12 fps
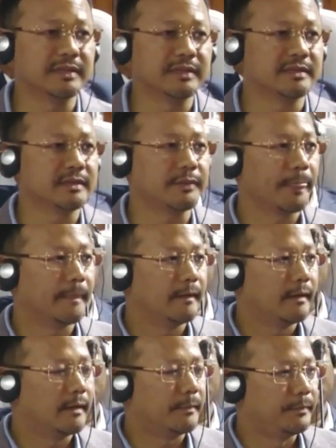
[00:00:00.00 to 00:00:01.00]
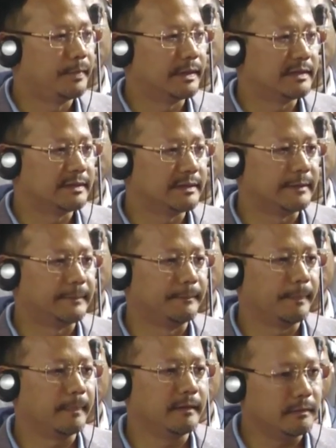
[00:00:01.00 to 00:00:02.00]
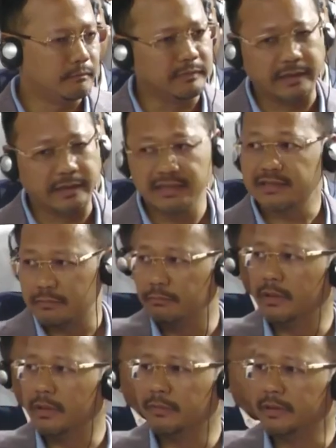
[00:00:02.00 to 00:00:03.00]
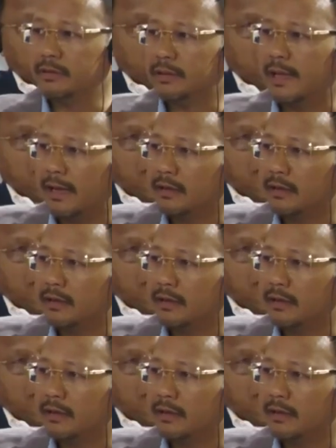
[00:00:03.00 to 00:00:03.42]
sir. But um, yes, maybe the land,